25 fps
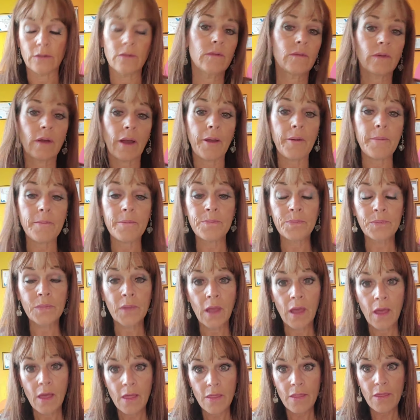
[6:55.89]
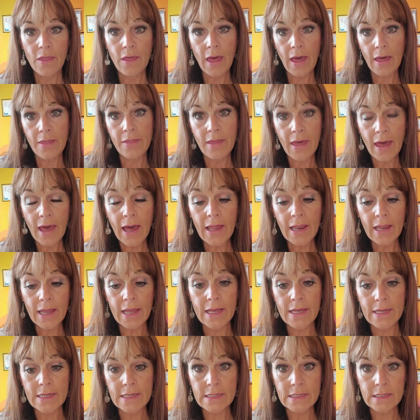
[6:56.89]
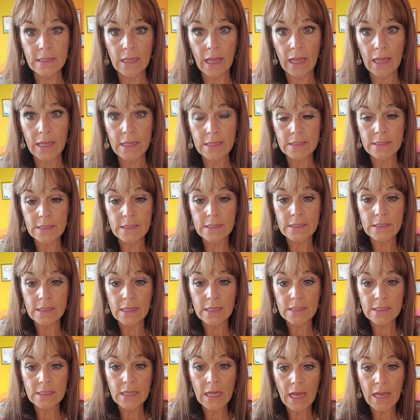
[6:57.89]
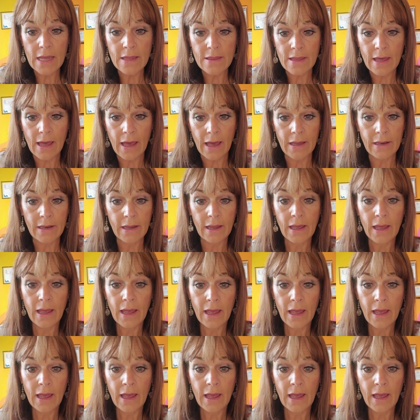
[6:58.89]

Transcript: Okay, then that is a sign that,